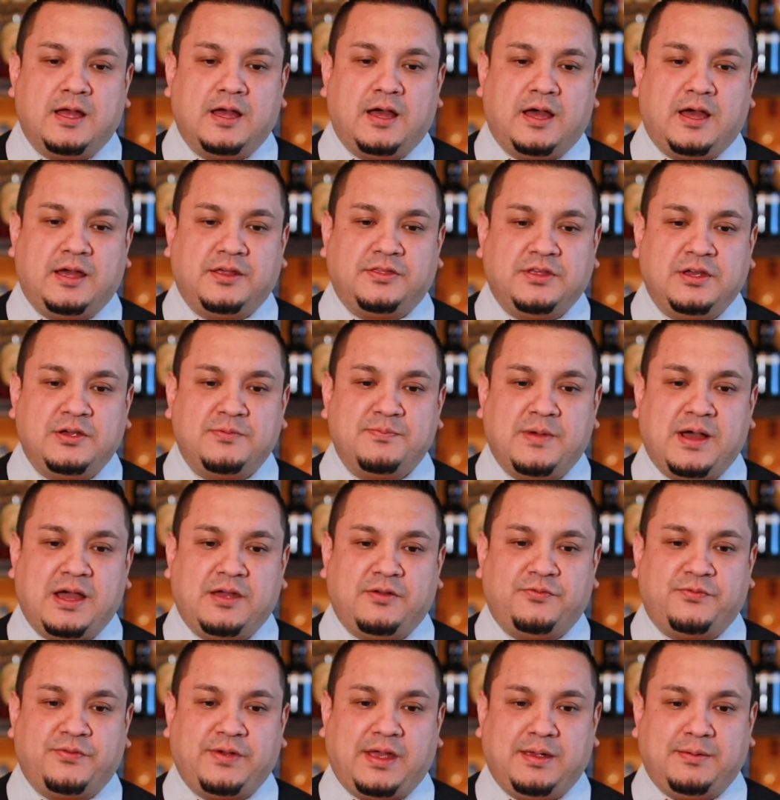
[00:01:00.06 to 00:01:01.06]
I think
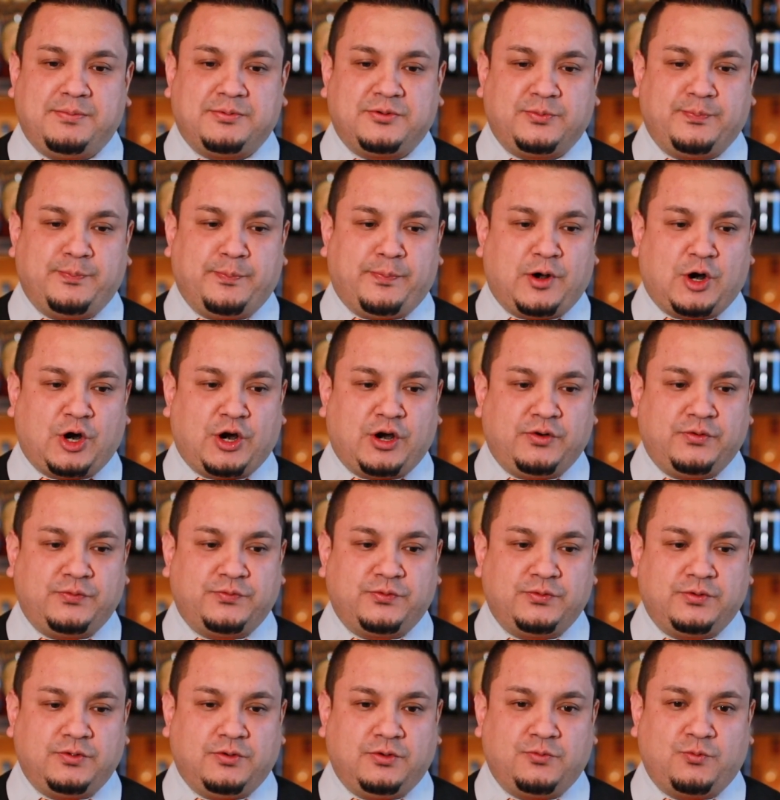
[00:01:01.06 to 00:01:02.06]
my favorite part
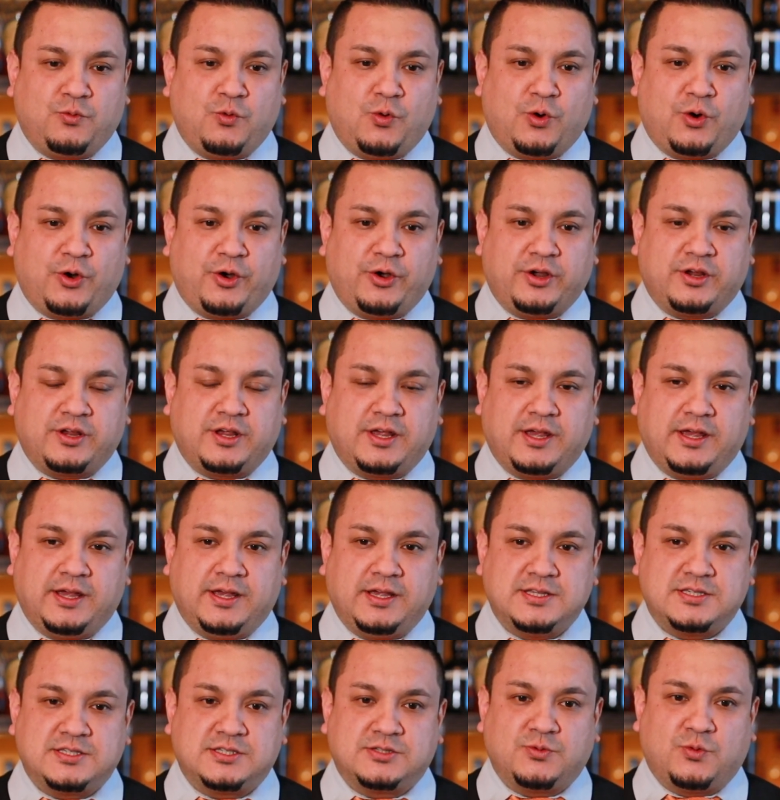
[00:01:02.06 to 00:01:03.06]
of work
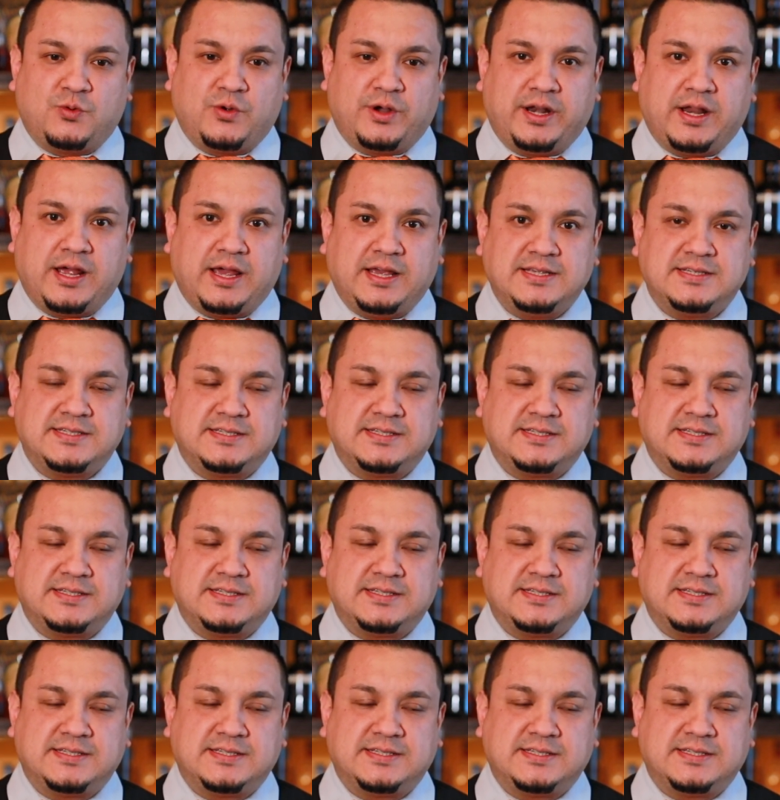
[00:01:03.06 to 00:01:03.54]
is when I